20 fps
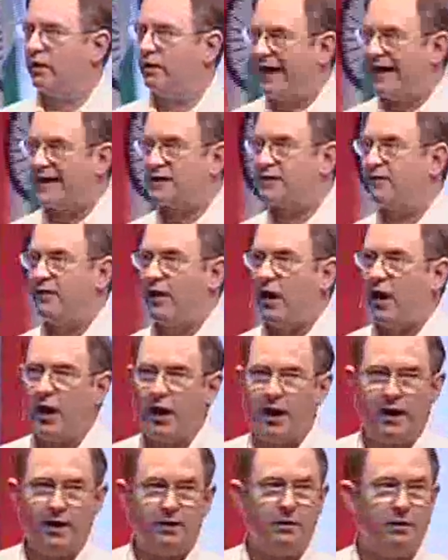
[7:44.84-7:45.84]
That's
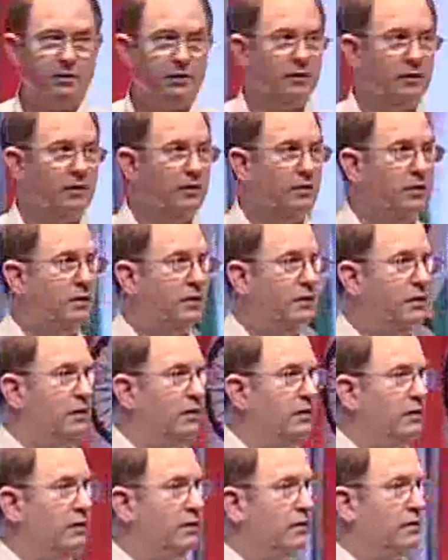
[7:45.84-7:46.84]
fine,
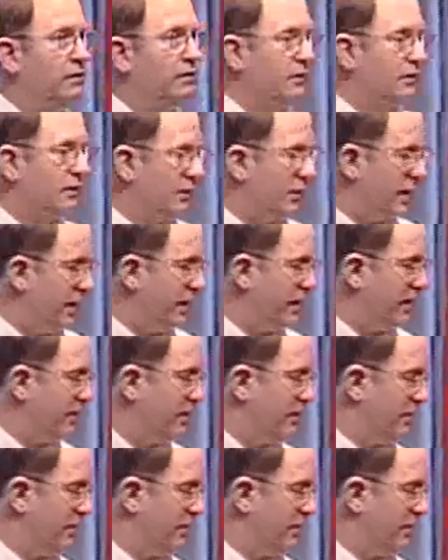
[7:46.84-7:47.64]
right?